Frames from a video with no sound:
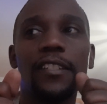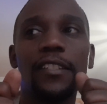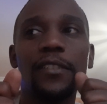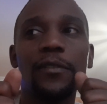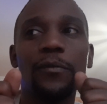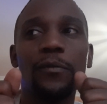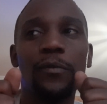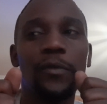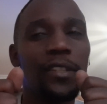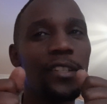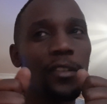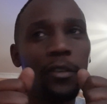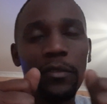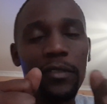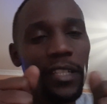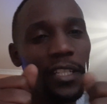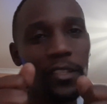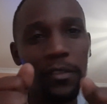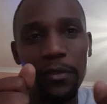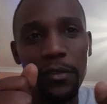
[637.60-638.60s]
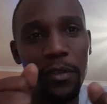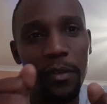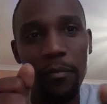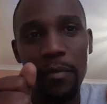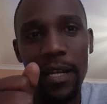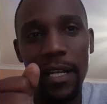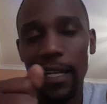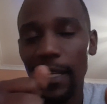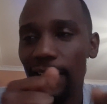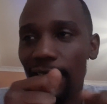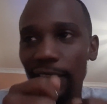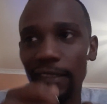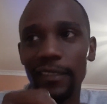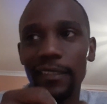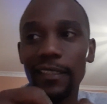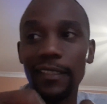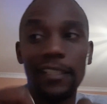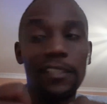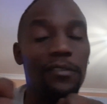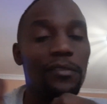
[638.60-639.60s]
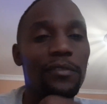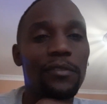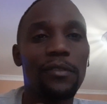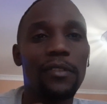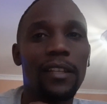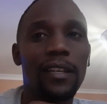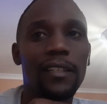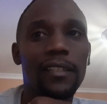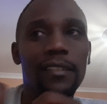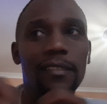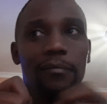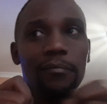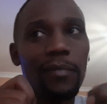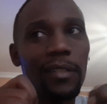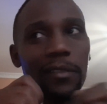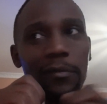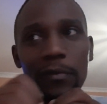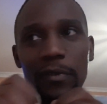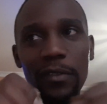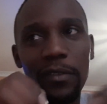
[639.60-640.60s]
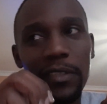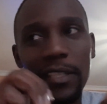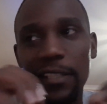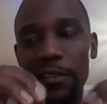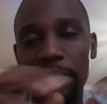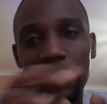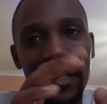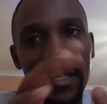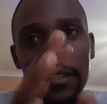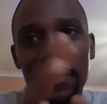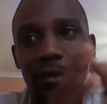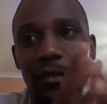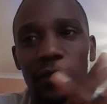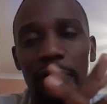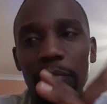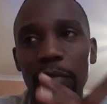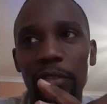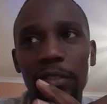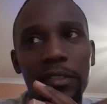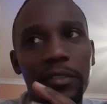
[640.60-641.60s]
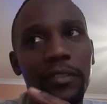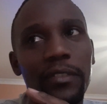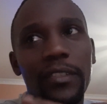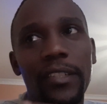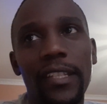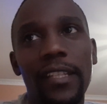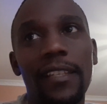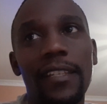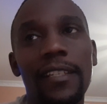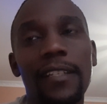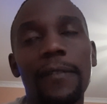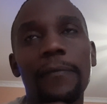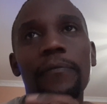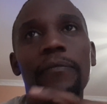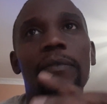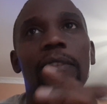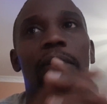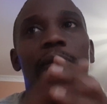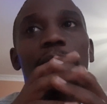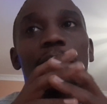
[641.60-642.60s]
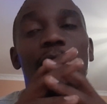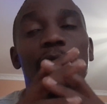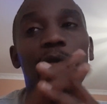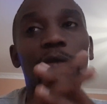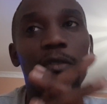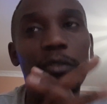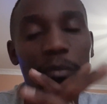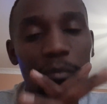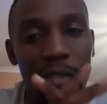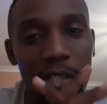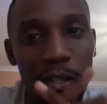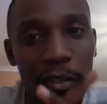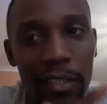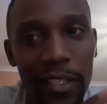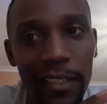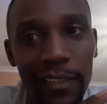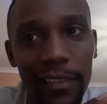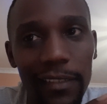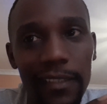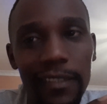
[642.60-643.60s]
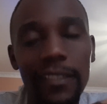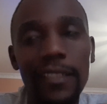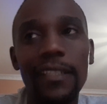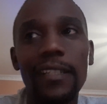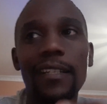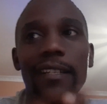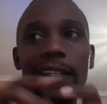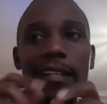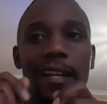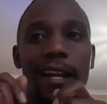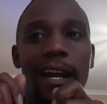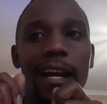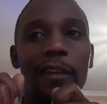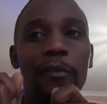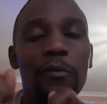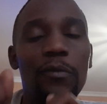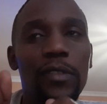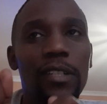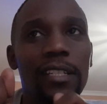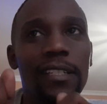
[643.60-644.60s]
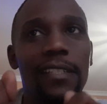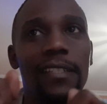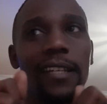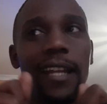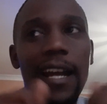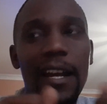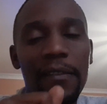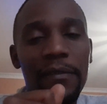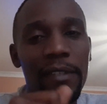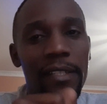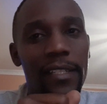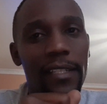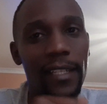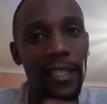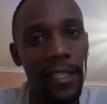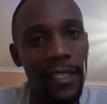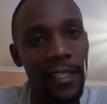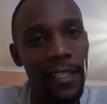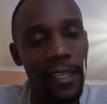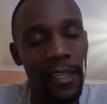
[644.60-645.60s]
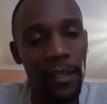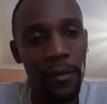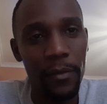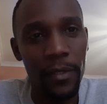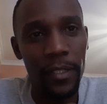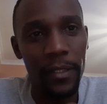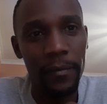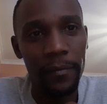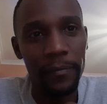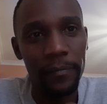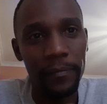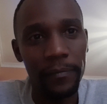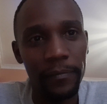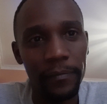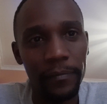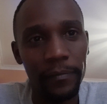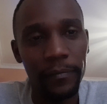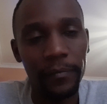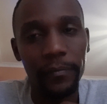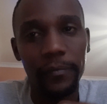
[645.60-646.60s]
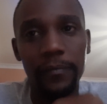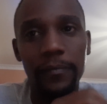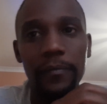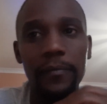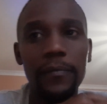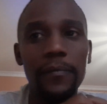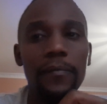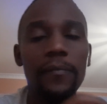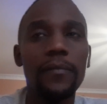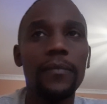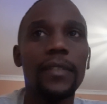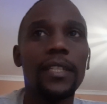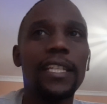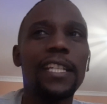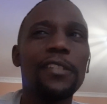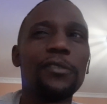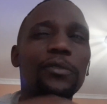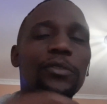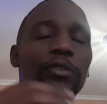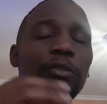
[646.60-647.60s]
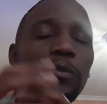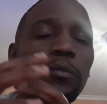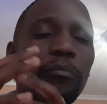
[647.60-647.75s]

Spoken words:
we don't need to go back. I just needed to know that, but we don't need to get all emotional or anything, because to be honest, I wouldn't have it any other way. It was so